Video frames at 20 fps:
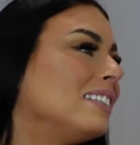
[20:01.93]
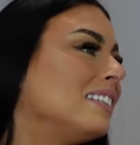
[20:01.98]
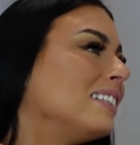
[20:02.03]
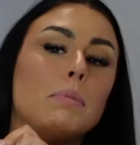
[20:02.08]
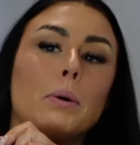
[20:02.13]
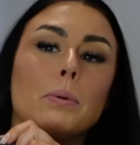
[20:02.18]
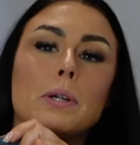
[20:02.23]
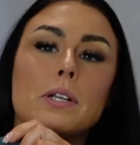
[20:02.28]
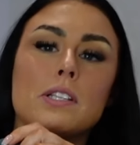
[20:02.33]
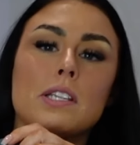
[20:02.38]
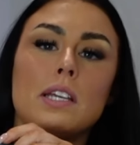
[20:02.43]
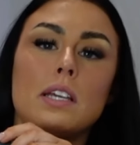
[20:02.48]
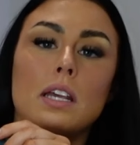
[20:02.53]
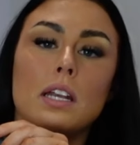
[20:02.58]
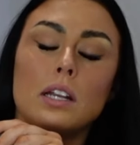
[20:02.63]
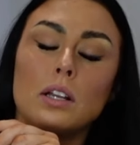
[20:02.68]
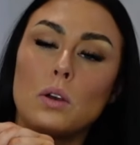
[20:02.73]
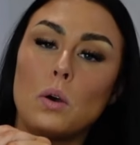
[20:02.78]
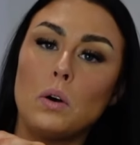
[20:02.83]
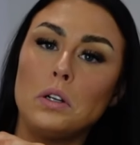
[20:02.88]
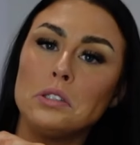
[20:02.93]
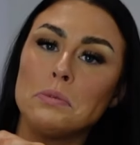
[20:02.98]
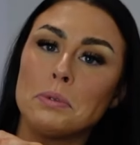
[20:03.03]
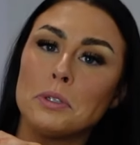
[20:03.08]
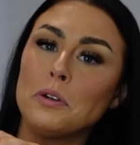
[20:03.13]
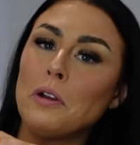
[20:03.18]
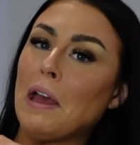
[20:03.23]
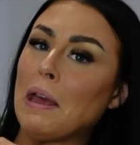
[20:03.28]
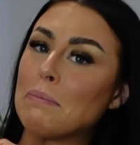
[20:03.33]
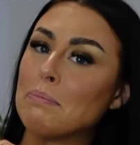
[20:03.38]
But we're seeing it in cold
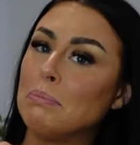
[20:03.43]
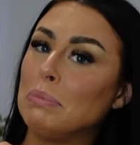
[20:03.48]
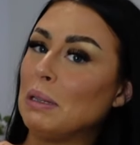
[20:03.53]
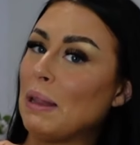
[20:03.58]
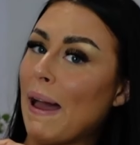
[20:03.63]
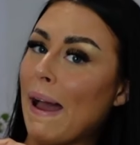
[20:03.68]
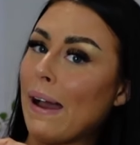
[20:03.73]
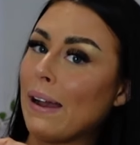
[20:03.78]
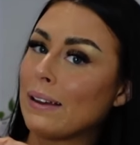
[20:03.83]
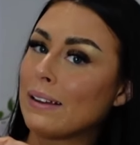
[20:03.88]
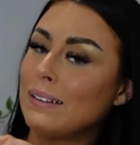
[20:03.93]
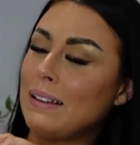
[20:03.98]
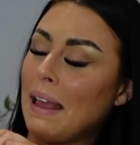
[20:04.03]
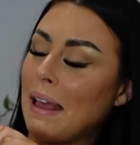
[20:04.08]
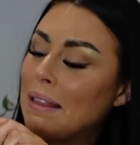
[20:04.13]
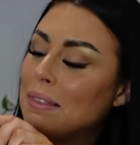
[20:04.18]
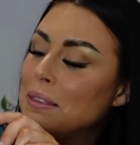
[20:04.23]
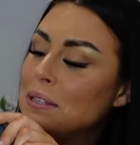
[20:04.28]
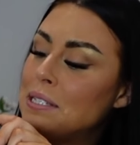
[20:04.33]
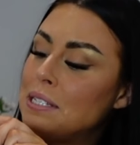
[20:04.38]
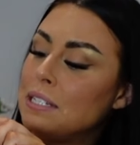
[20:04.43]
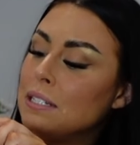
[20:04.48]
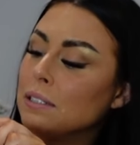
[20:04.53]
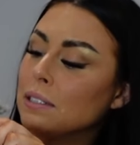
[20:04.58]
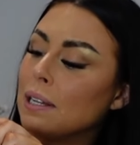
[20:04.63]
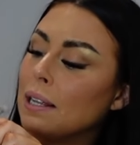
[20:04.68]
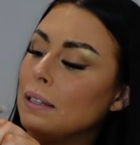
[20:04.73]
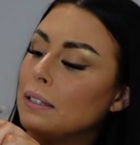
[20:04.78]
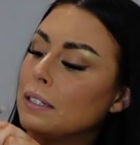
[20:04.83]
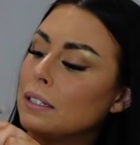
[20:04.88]
brew and black and the teal
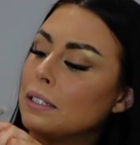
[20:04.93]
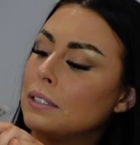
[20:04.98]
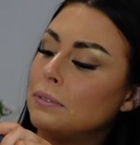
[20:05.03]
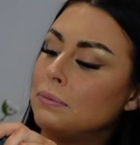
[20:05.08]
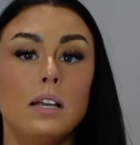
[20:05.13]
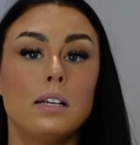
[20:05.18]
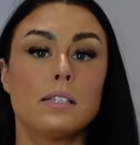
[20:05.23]
color.